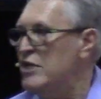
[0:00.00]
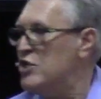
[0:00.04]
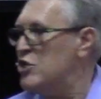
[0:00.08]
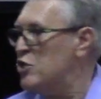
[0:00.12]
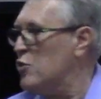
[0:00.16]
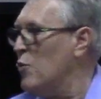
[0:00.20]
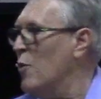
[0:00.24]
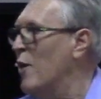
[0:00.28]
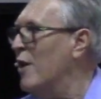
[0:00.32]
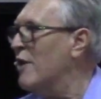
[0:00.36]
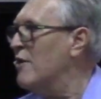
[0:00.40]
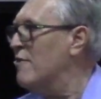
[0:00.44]

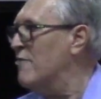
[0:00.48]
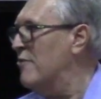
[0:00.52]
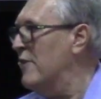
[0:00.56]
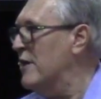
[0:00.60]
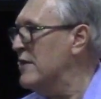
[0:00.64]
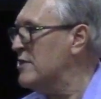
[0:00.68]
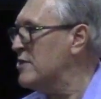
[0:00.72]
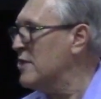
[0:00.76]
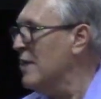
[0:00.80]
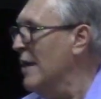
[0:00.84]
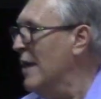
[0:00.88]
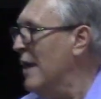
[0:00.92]
each one of
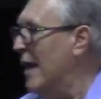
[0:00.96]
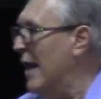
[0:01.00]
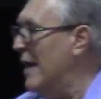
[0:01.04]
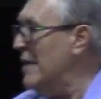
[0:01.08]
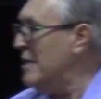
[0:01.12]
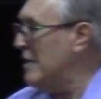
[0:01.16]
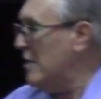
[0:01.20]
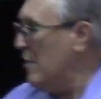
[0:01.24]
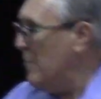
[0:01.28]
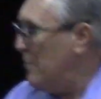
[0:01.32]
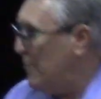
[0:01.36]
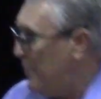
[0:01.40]
us
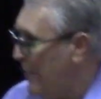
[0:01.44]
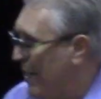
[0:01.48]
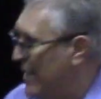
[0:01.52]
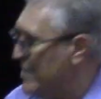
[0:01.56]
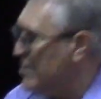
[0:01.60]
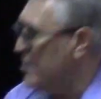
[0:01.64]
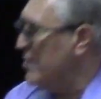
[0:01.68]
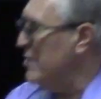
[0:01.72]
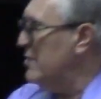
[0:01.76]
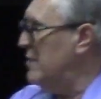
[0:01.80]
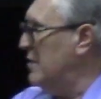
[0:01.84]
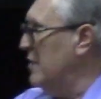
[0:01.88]
a
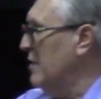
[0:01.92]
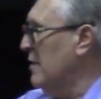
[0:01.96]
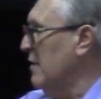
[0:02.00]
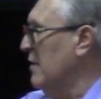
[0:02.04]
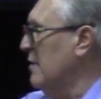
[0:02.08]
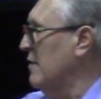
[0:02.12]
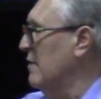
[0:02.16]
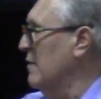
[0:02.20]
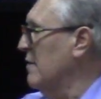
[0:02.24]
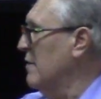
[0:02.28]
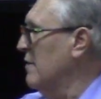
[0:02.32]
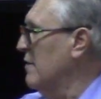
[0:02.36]
capacity
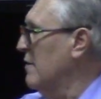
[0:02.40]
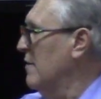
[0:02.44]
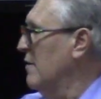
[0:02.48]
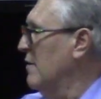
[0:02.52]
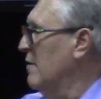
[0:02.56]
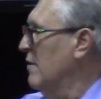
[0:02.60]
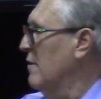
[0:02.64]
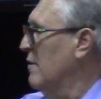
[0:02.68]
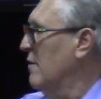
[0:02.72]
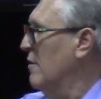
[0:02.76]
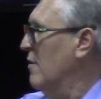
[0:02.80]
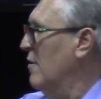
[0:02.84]

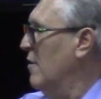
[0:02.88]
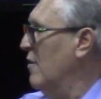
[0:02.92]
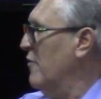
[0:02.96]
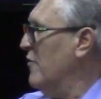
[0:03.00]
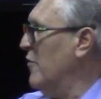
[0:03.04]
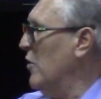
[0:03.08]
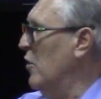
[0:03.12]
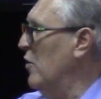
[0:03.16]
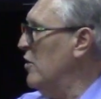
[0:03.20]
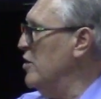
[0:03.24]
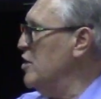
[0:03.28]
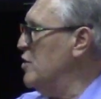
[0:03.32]

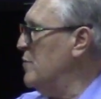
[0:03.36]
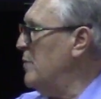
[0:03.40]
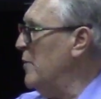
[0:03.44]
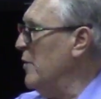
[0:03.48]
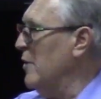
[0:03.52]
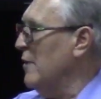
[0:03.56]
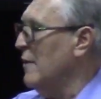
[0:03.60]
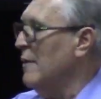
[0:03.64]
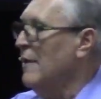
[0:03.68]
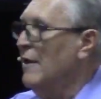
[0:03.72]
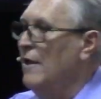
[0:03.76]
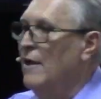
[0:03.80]
of the Holy
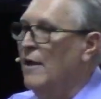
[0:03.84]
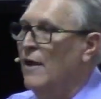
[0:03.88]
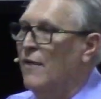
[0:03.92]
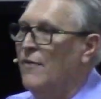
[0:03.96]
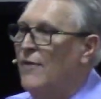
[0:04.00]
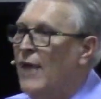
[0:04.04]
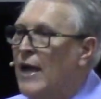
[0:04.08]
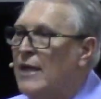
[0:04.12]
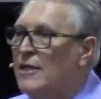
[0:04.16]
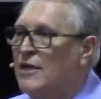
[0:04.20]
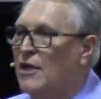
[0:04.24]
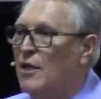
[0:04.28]
Spirit.
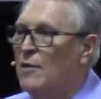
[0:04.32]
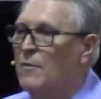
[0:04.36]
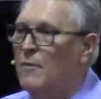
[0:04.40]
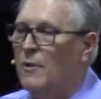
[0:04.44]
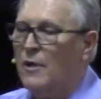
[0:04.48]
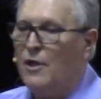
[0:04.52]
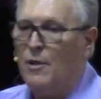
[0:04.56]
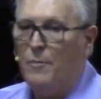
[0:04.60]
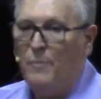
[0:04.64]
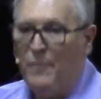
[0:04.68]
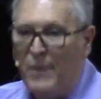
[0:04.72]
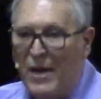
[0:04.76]
And that can,
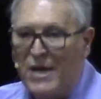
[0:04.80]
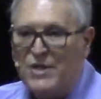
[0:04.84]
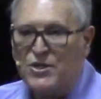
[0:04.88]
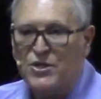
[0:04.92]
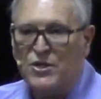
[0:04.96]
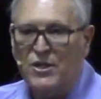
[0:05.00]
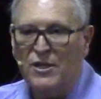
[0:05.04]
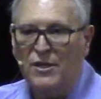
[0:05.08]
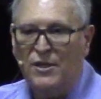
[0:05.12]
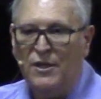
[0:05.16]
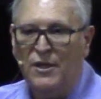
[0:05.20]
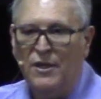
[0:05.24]

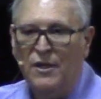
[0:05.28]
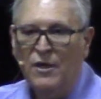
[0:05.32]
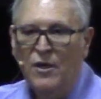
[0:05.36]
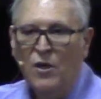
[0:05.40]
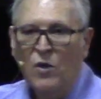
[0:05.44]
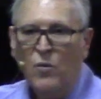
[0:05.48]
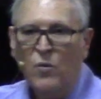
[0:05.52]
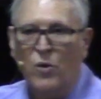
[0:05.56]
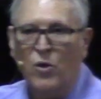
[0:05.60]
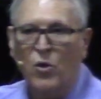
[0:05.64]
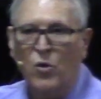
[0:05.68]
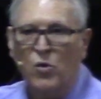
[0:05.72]
capacity
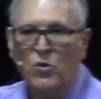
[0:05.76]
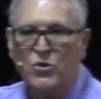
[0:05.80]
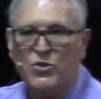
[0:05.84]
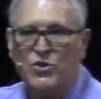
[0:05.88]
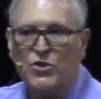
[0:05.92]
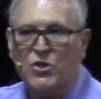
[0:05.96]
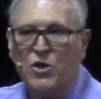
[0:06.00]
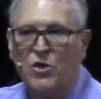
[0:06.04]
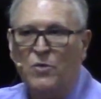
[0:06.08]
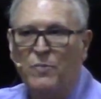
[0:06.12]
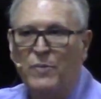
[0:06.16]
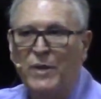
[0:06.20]
will
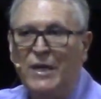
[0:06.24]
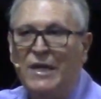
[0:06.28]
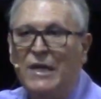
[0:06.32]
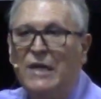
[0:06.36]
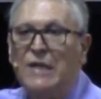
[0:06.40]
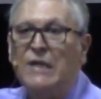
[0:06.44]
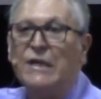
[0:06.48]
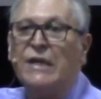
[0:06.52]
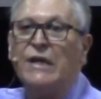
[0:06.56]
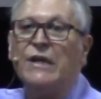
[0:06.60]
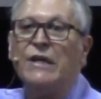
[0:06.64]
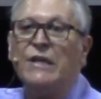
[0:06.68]
also be
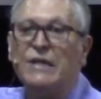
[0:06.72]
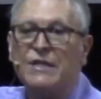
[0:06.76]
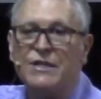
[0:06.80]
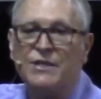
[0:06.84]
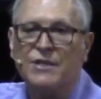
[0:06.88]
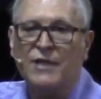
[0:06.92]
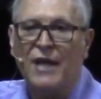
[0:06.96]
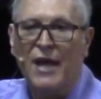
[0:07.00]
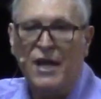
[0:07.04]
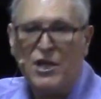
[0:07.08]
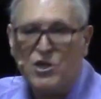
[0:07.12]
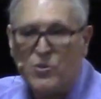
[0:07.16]

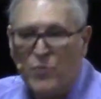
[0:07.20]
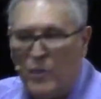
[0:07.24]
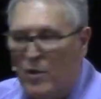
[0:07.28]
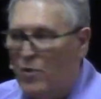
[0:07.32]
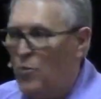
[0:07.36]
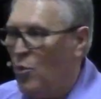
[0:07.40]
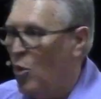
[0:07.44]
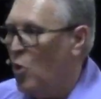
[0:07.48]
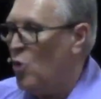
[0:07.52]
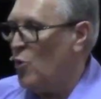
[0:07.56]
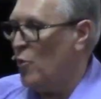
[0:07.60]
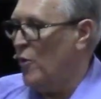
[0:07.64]
increased as
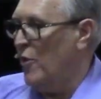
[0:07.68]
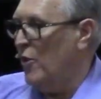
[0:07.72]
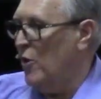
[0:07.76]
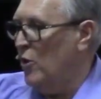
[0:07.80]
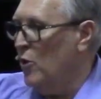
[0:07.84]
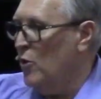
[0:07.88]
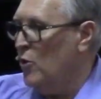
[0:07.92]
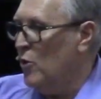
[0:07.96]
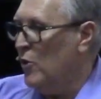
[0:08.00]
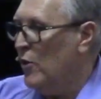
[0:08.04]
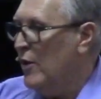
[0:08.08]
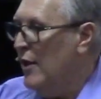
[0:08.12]
we walk with the
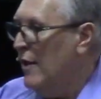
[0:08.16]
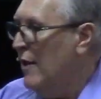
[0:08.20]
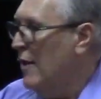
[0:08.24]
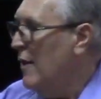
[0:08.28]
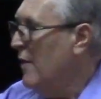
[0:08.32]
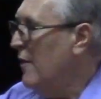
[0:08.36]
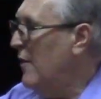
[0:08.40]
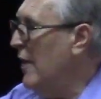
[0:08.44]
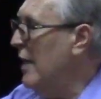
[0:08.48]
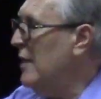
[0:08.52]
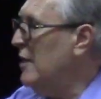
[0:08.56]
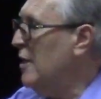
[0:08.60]
Lord.
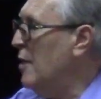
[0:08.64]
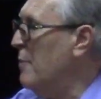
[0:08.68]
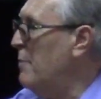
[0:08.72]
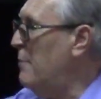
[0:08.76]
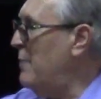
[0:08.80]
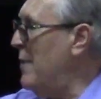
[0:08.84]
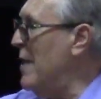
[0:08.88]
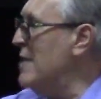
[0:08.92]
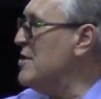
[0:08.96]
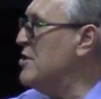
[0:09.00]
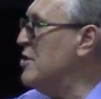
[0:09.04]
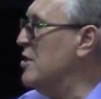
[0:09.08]
That
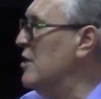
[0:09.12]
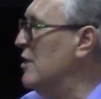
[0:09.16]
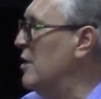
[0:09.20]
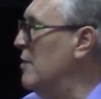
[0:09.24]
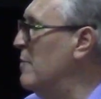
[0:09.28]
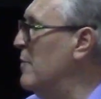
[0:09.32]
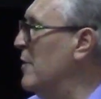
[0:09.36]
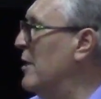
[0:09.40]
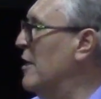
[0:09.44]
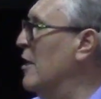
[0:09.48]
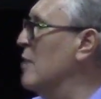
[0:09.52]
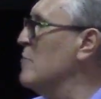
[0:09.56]

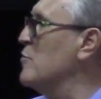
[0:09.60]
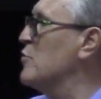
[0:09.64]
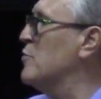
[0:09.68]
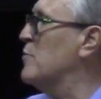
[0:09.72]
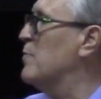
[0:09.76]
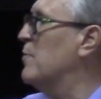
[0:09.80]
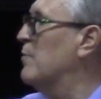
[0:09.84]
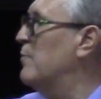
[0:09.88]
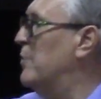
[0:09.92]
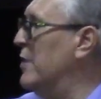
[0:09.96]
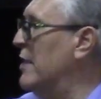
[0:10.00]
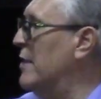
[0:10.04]
capacity becomes
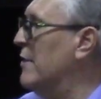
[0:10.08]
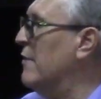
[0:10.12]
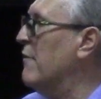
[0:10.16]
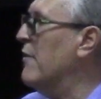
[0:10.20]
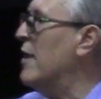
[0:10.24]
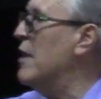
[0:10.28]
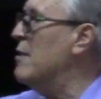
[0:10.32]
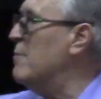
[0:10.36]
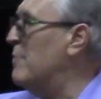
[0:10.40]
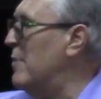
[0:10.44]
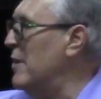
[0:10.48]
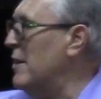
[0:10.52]

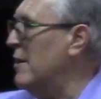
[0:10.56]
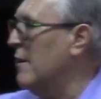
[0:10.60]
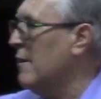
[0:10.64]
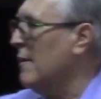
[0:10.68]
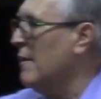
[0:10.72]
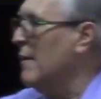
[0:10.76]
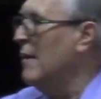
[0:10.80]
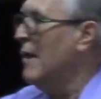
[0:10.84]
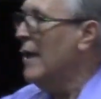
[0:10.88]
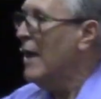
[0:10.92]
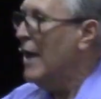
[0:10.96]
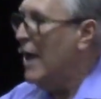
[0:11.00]
bigger and
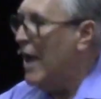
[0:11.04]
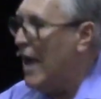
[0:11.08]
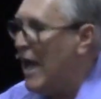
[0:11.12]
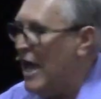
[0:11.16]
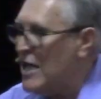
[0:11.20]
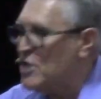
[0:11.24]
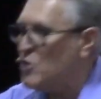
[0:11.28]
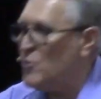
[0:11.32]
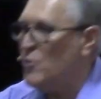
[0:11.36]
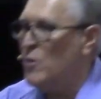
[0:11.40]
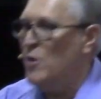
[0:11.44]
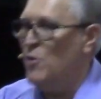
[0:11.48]
bigger
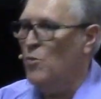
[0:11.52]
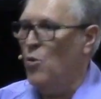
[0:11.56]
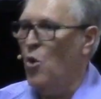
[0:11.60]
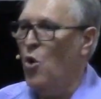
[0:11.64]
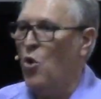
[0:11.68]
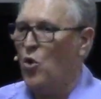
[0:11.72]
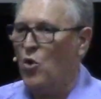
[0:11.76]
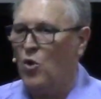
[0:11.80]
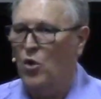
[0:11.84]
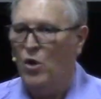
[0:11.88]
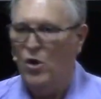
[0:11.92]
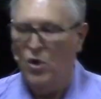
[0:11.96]
as we
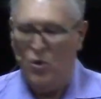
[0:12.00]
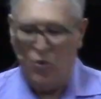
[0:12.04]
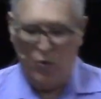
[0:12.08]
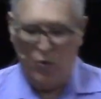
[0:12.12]
walk